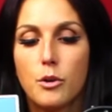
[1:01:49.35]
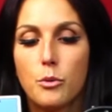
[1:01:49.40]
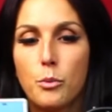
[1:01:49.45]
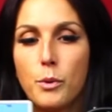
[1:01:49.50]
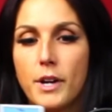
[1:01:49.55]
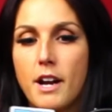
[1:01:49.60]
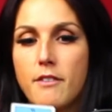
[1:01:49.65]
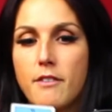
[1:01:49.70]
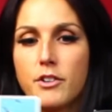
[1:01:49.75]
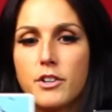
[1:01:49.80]

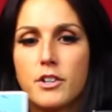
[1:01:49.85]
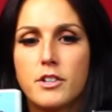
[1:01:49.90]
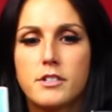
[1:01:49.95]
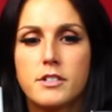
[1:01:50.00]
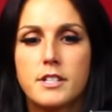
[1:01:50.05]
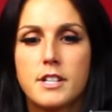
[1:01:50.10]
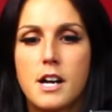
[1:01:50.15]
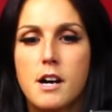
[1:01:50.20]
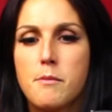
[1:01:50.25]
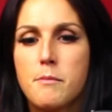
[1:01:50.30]

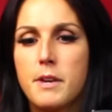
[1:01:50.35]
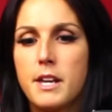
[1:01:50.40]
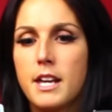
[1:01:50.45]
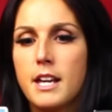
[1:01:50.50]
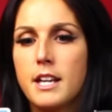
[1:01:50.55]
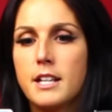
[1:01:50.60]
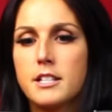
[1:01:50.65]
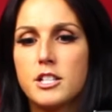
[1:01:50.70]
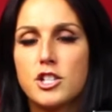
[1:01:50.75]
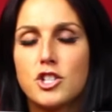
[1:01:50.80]
whatever's coming
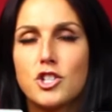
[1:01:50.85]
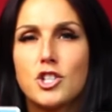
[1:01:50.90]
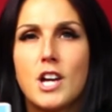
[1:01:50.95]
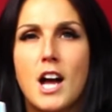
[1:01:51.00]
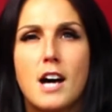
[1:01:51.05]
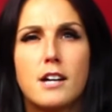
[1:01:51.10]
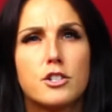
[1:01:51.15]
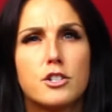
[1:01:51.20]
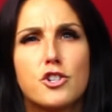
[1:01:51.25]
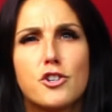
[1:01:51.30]
in to
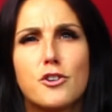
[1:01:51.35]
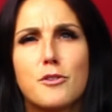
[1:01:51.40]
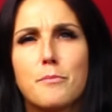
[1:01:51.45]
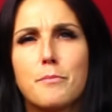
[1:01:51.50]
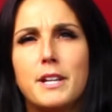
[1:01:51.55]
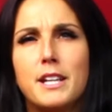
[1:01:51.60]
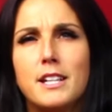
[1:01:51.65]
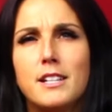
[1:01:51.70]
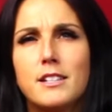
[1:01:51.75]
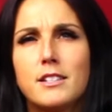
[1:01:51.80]
challenge your
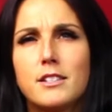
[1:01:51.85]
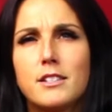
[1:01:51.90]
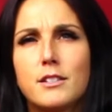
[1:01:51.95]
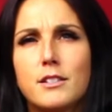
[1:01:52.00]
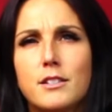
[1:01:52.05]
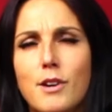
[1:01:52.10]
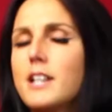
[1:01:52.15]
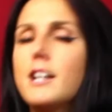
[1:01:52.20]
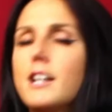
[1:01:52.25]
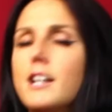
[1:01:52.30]
peace
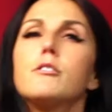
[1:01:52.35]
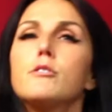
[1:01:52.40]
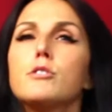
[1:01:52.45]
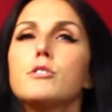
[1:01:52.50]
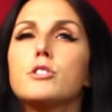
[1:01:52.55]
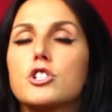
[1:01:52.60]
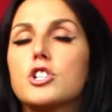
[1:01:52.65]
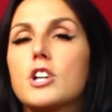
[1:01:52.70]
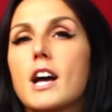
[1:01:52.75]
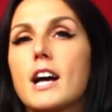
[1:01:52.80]
right now and
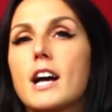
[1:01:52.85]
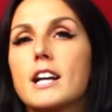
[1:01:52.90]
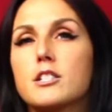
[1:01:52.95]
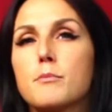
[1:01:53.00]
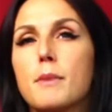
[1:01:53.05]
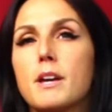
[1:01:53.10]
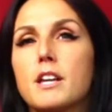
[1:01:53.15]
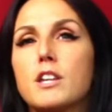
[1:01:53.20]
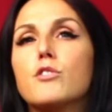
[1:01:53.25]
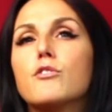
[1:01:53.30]
to
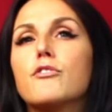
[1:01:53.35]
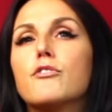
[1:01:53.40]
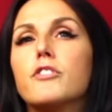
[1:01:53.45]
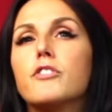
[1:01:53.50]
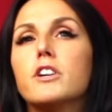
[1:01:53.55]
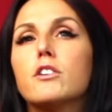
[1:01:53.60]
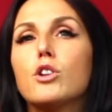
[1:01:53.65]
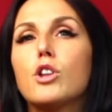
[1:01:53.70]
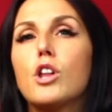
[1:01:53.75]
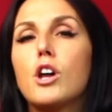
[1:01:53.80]
make you
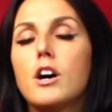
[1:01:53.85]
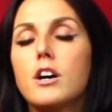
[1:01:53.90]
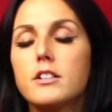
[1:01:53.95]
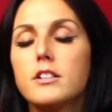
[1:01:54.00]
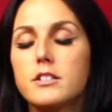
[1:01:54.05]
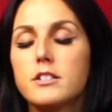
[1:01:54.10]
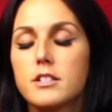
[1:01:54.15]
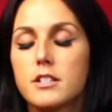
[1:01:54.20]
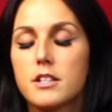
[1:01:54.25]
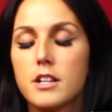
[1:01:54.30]
feel lost.